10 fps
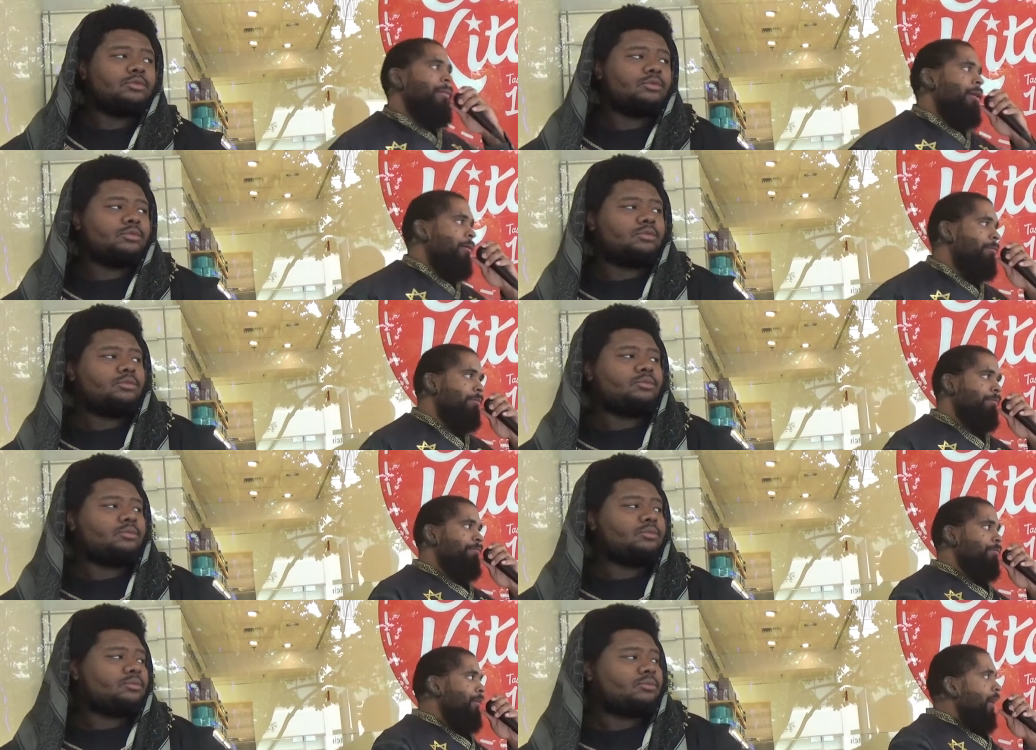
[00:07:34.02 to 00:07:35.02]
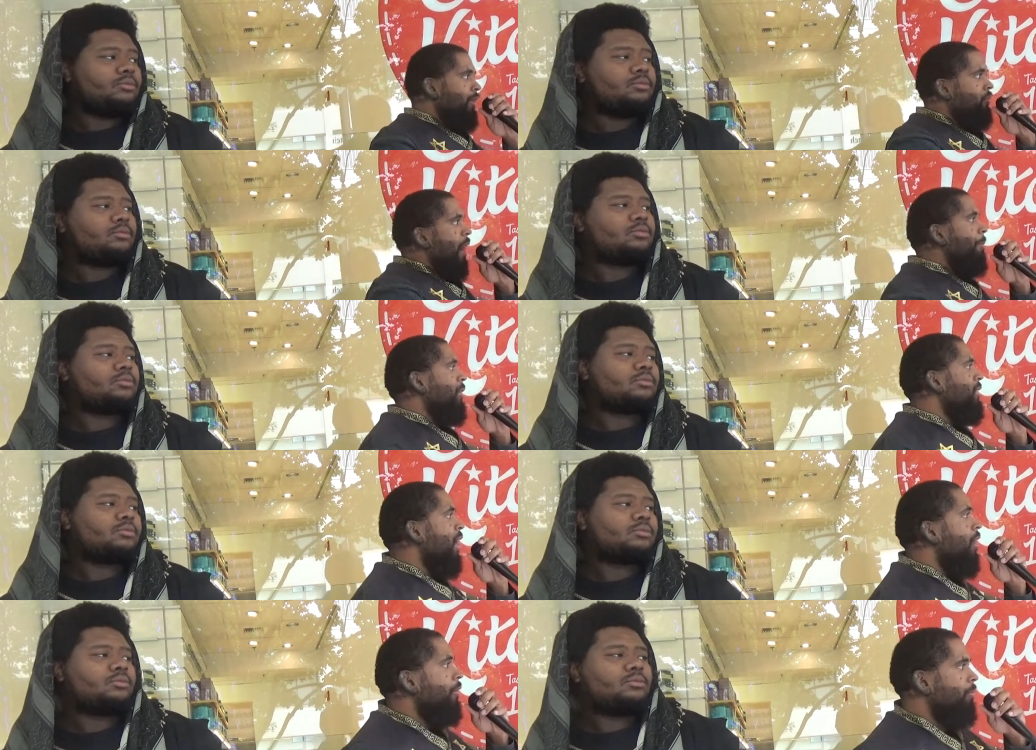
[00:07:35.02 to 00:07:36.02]
Speaker 1: man. they dropping the
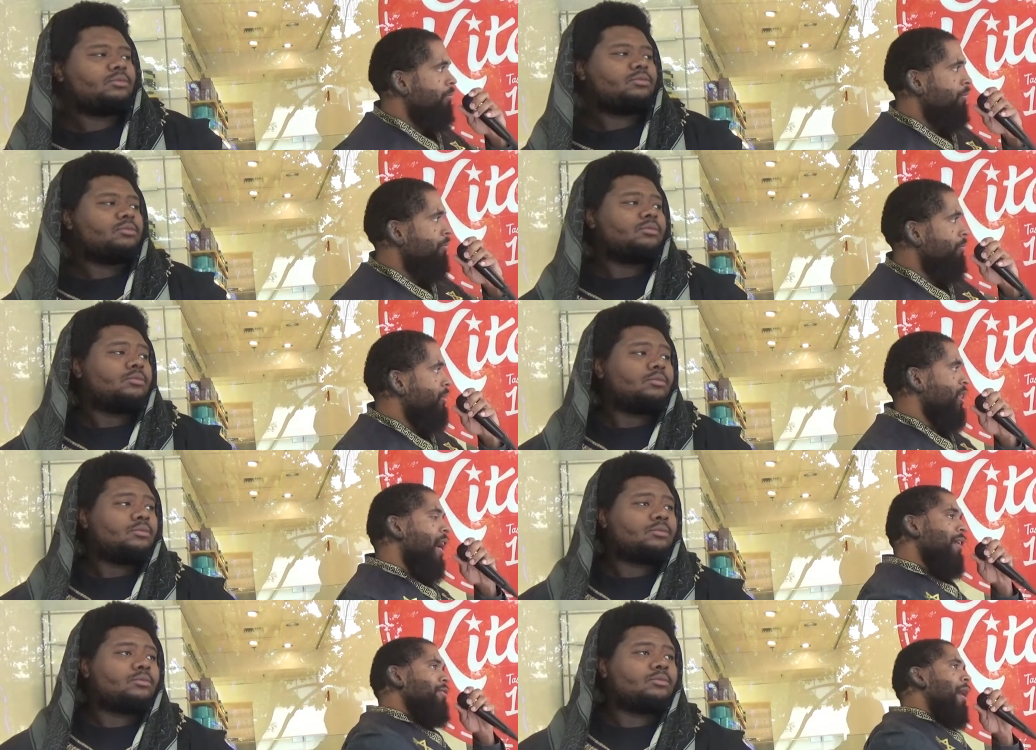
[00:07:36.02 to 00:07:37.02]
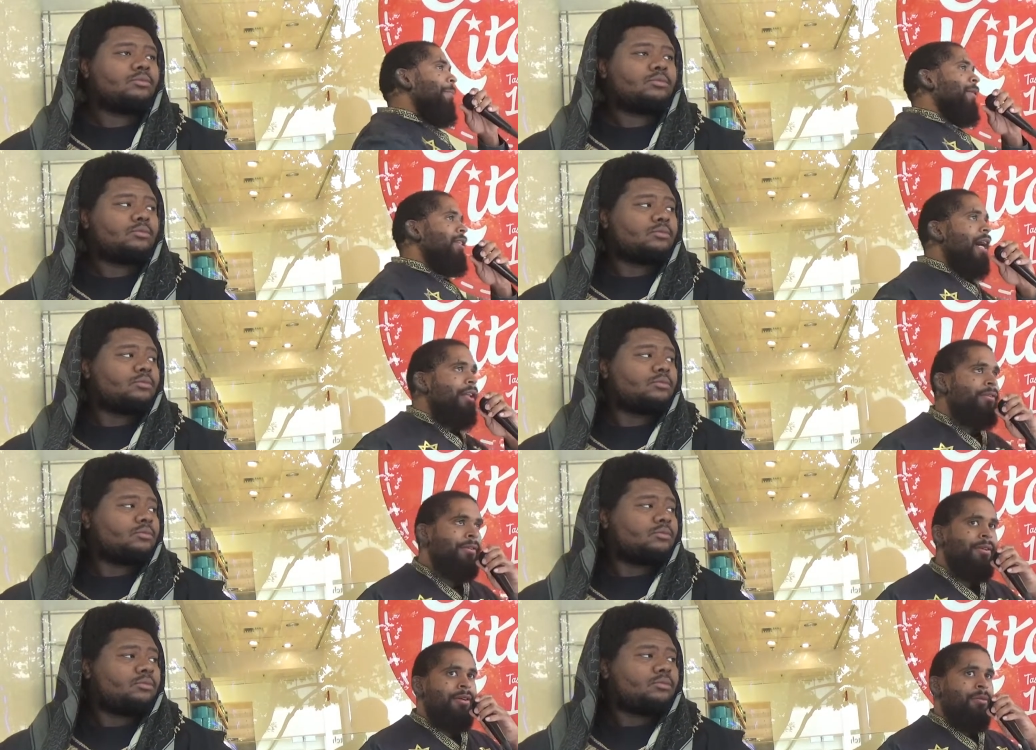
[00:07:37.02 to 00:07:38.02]
dollar, China dropping the dollar,
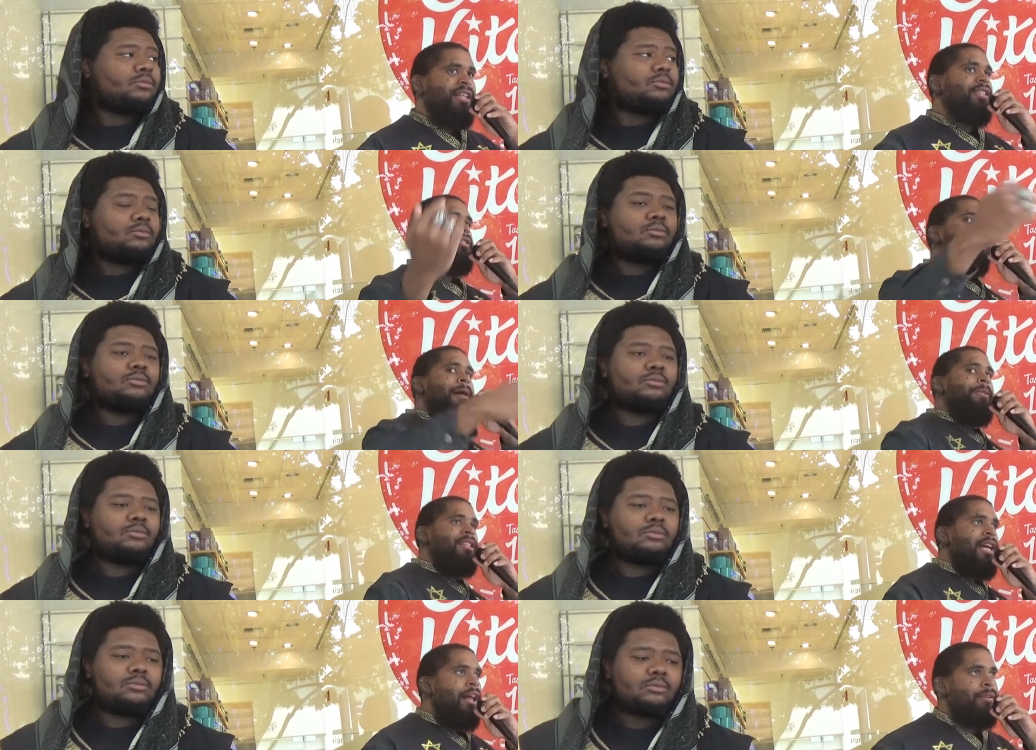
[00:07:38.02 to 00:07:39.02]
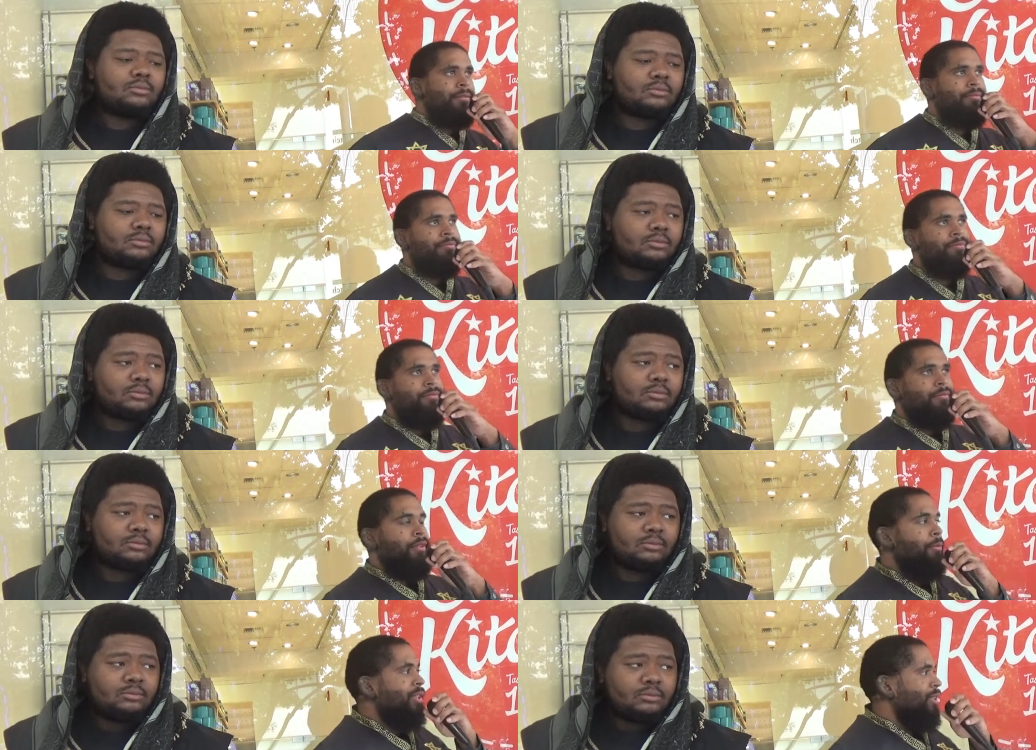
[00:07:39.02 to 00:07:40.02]
Russia dropping the dollar,
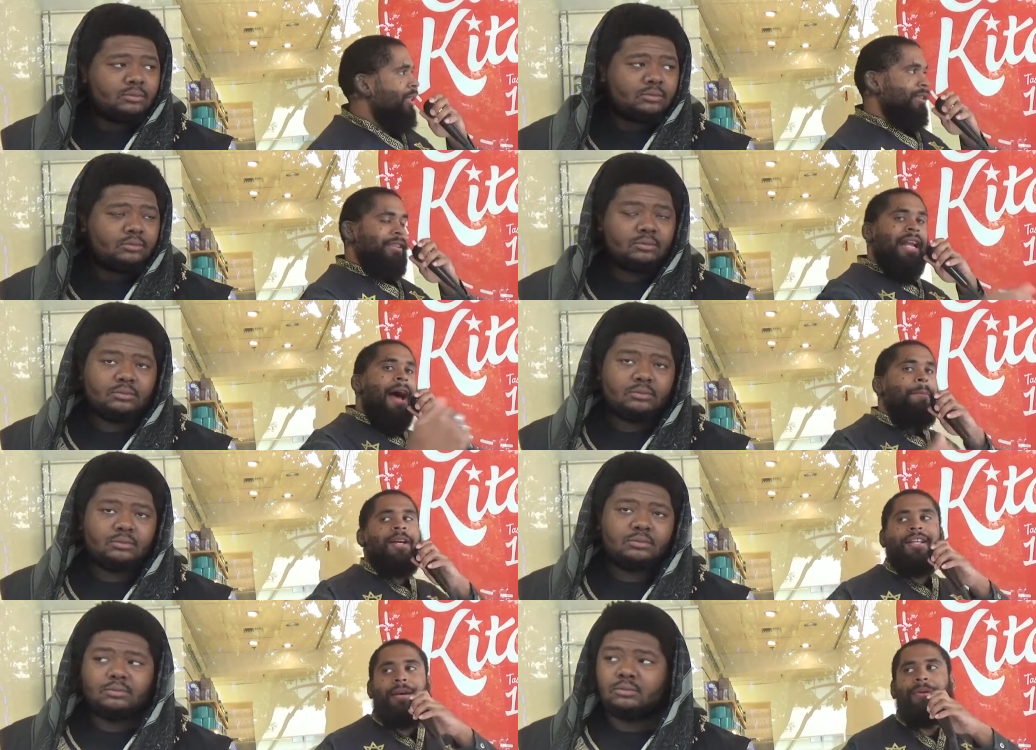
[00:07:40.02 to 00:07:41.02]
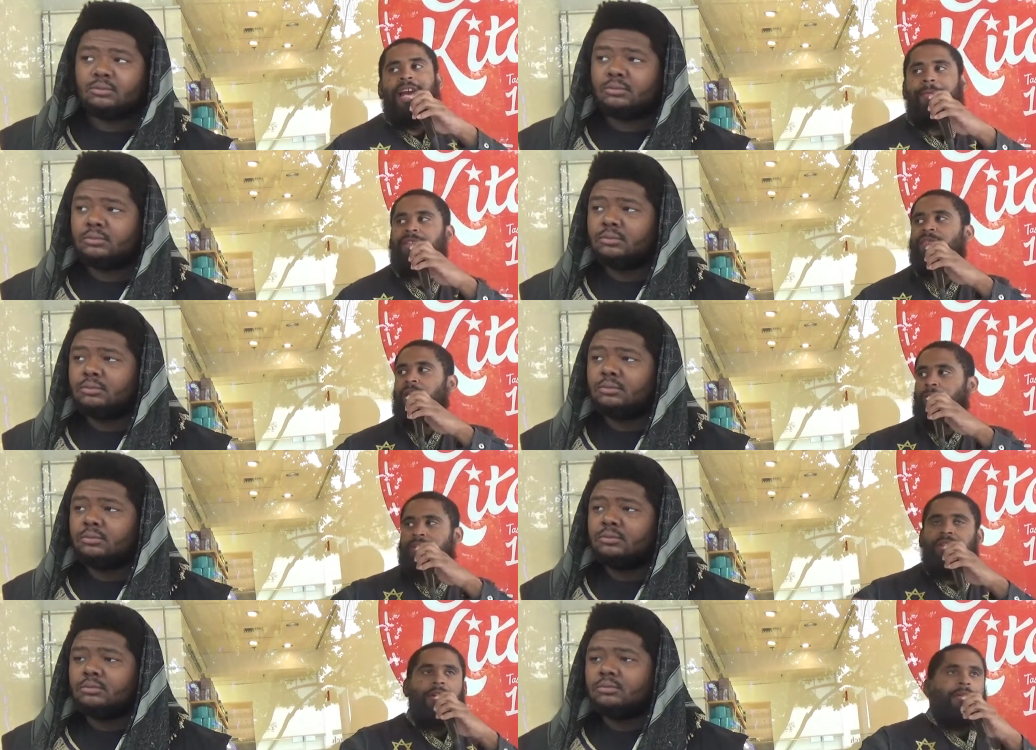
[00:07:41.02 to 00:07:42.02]
which is not money that we have as Federal
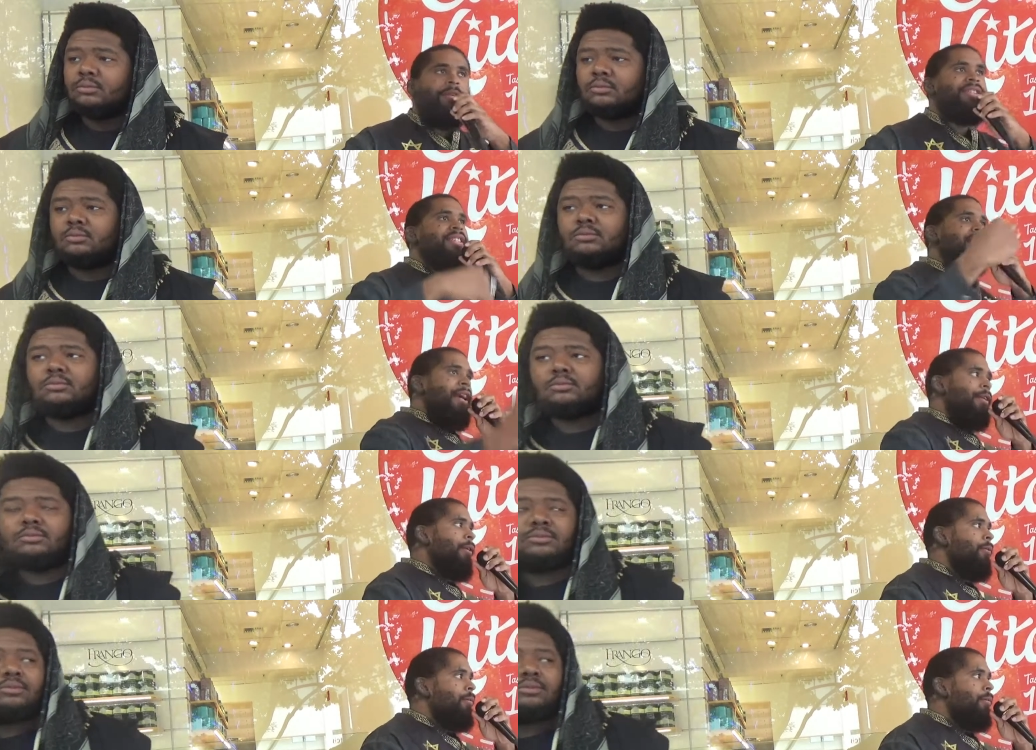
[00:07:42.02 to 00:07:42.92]
Reserve notes and debt note,